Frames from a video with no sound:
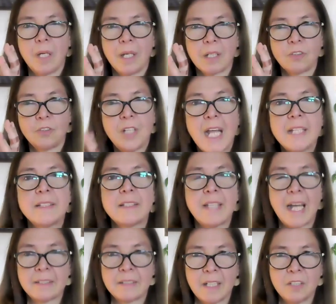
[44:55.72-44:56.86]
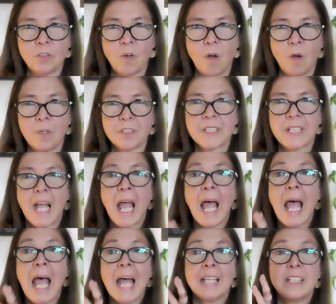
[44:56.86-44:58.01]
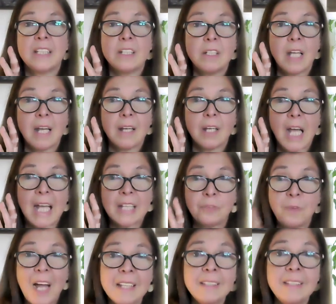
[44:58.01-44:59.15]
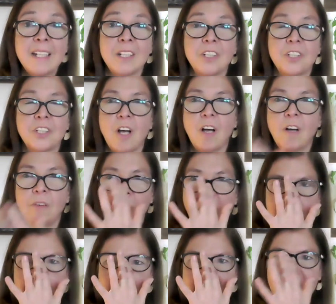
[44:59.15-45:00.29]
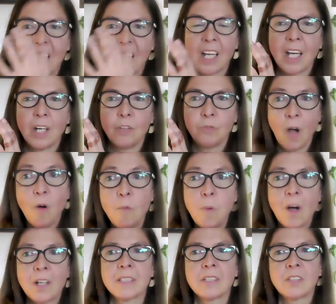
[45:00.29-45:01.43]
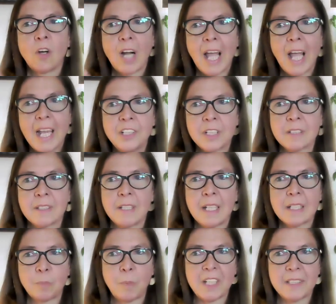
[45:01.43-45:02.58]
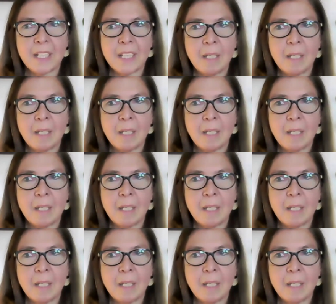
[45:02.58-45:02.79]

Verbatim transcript: create that in the robots. The advantage of having robots or agents expressing